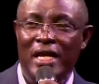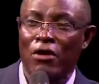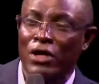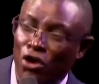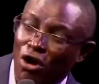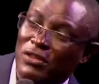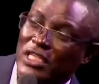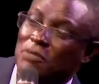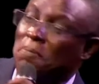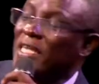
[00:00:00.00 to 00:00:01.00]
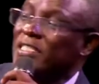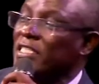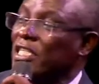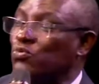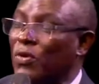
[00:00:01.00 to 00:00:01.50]
Now, in all these
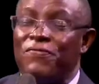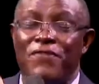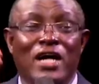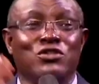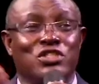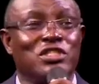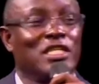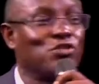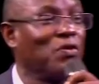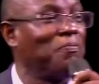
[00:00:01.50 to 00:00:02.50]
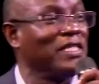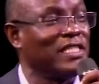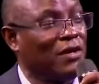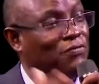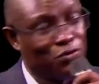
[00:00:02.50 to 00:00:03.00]
passages, we found Jesus
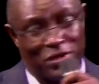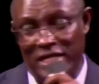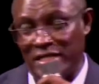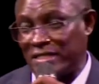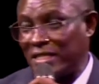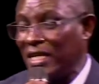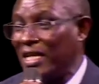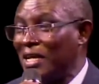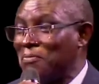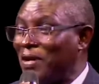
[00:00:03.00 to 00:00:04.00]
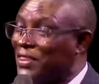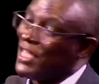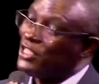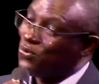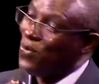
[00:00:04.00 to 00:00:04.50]
repeating a few things. But
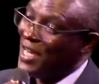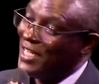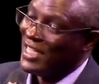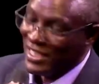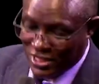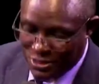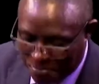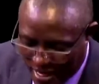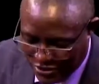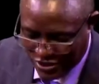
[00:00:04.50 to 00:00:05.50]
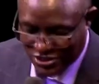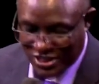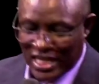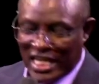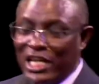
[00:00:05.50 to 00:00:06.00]
this one, in this
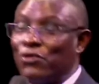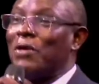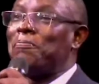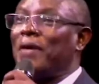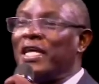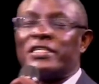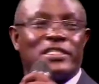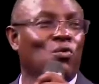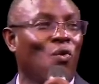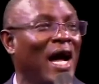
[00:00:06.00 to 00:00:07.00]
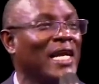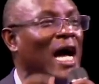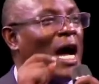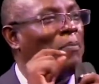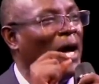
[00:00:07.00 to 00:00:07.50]
passage, he repeats the
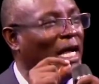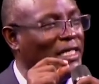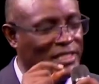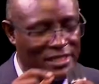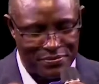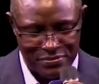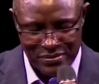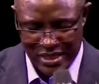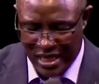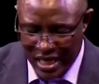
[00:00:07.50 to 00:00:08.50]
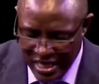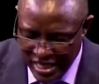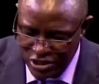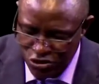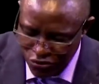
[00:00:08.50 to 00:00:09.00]
word abide.
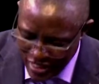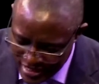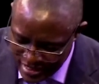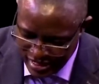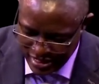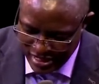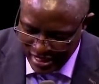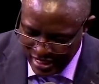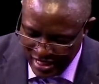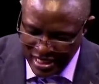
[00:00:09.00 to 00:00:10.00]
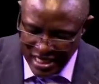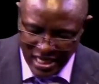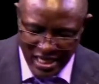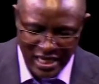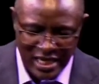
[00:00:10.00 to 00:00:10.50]
Interestingly,
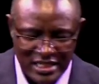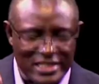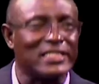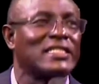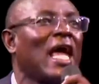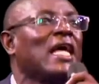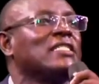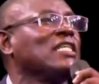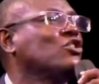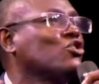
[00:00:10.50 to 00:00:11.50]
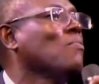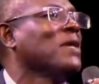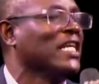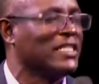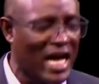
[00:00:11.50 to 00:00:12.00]
he says it so
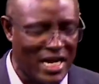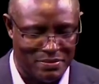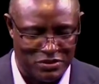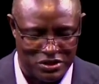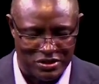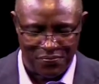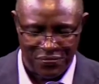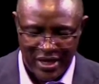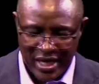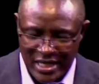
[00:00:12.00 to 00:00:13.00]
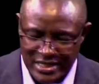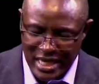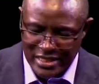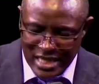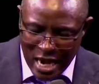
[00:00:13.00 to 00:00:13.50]
many times. He
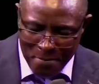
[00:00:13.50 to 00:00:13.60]
says,